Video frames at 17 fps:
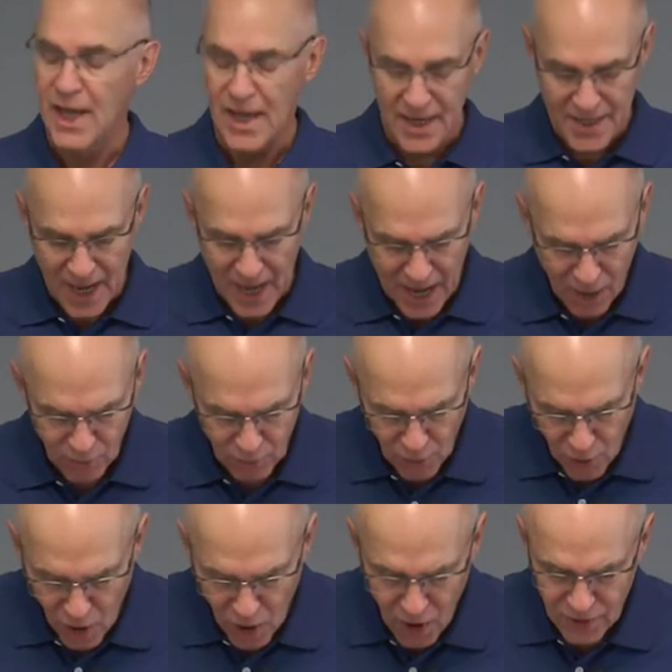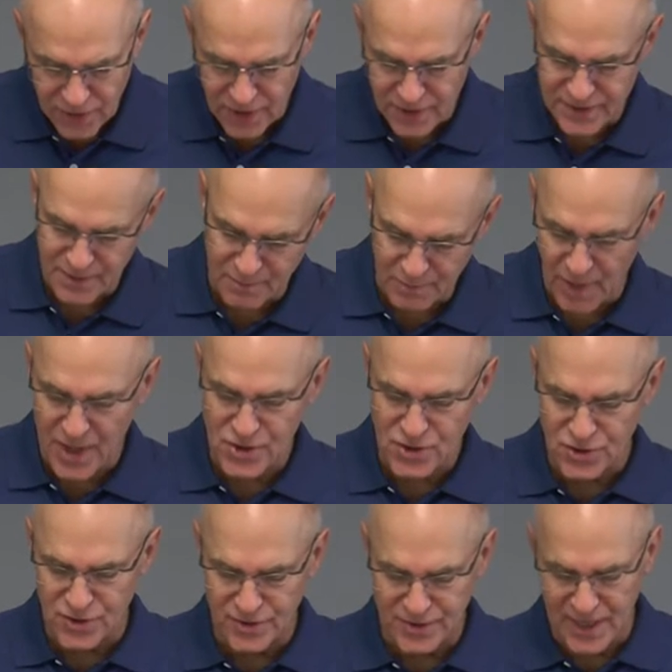And how long does the
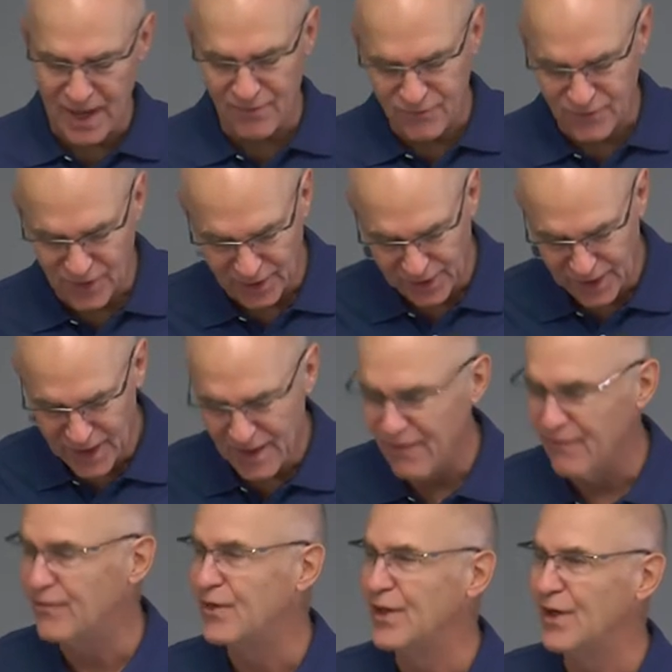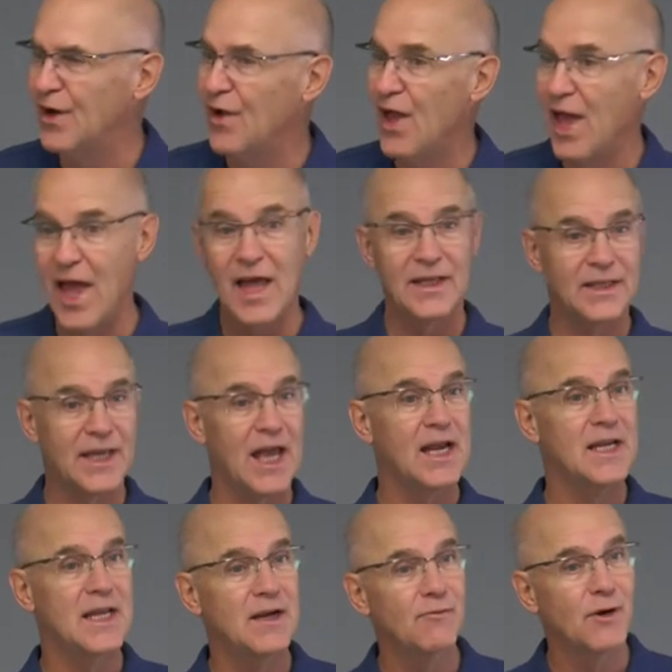patient have to live, you know, and
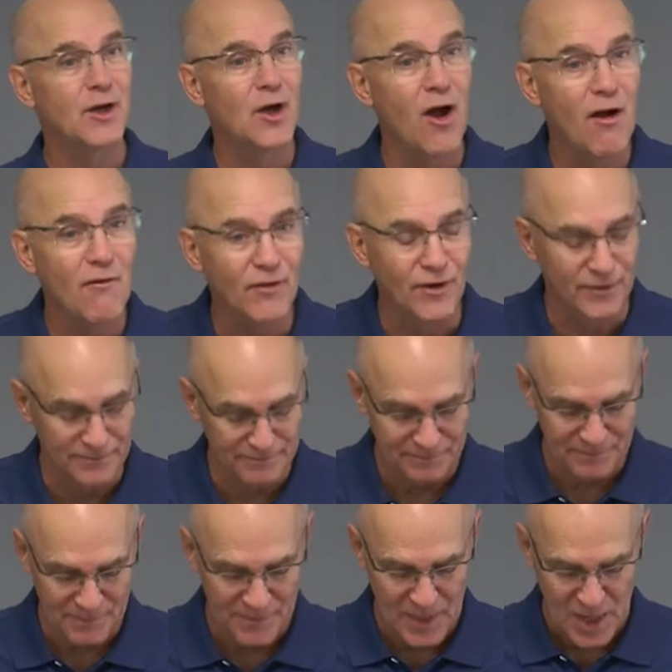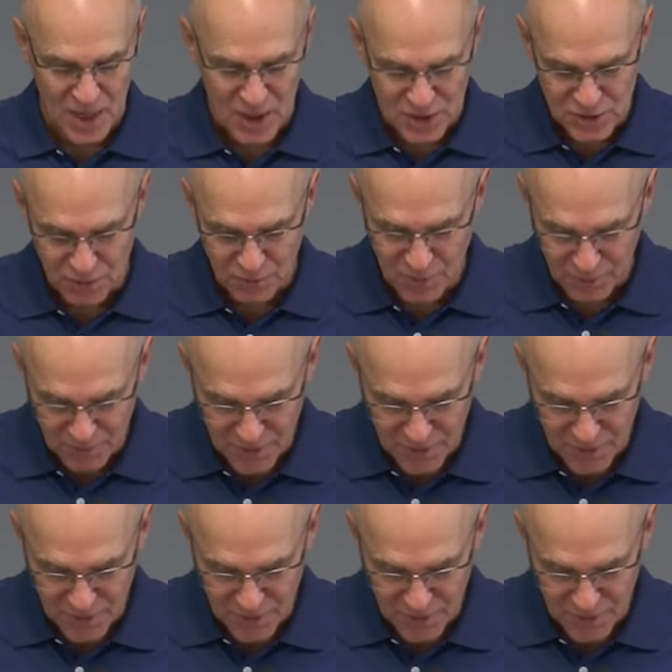can he recover? So we